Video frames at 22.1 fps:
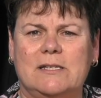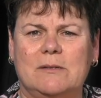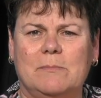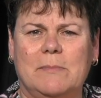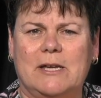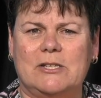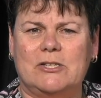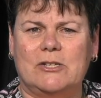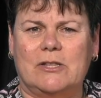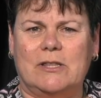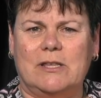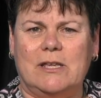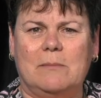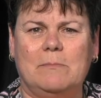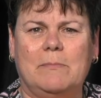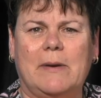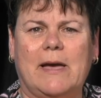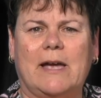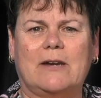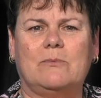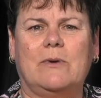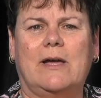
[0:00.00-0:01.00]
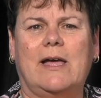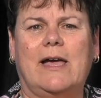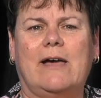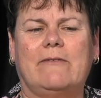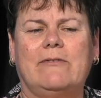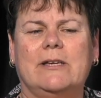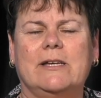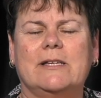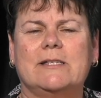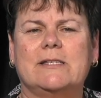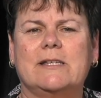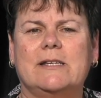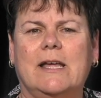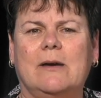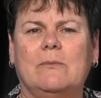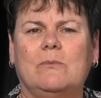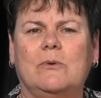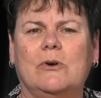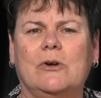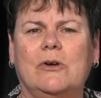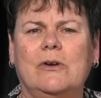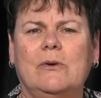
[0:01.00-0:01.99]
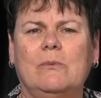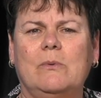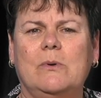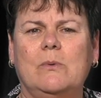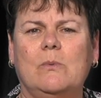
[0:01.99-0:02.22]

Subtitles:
to measure the impact we're having as a network.